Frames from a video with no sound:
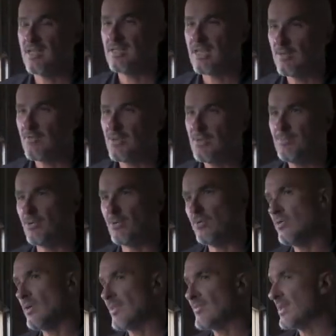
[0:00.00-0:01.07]
Then
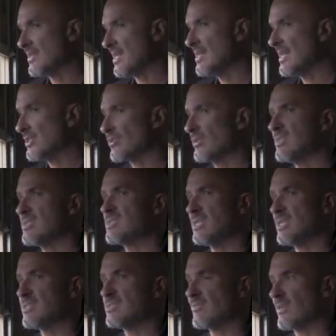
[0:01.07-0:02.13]
people, I think their natural
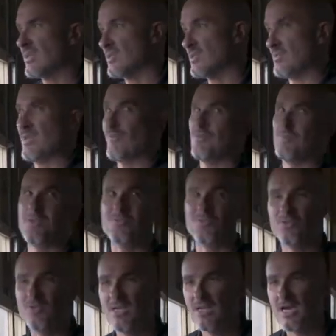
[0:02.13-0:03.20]
instincts, if I can speak for
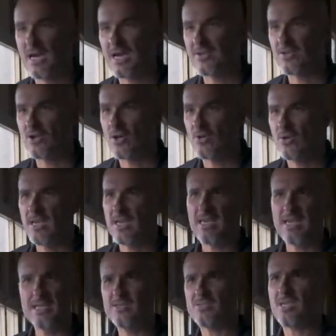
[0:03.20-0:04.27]
people, are to go,
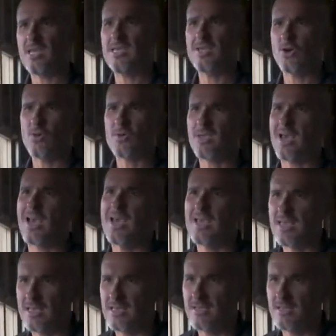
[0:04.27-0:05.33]
is he
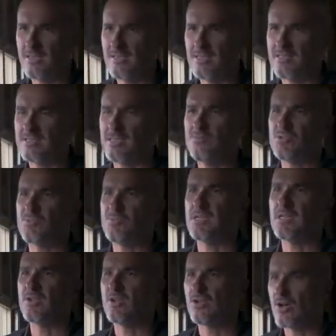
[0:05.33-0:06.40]
okay? There seems to
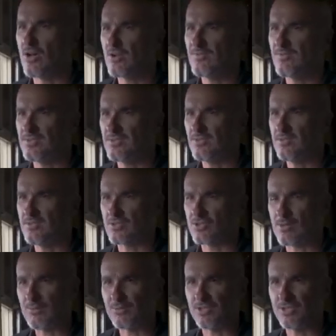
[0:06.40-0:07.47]
be a lot of
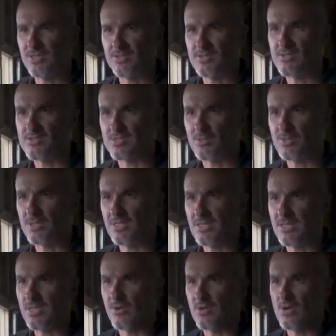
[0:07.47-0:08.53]
disruption and
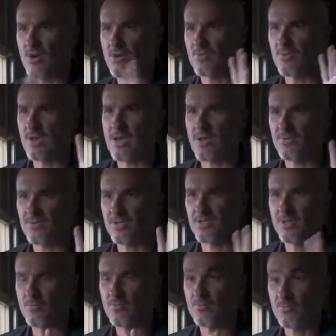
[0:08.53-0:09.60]
instability going on around
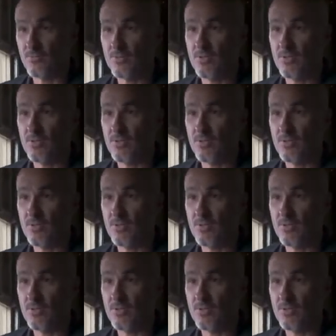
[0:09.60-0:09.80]
him